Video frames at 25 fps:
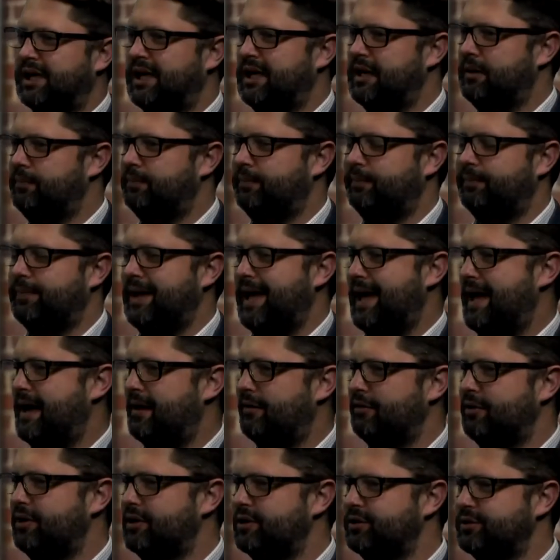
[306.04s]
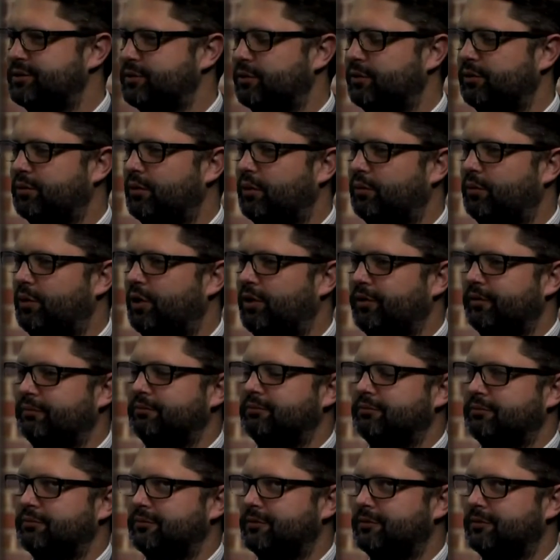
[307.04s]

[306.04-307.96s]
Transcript: key areas or what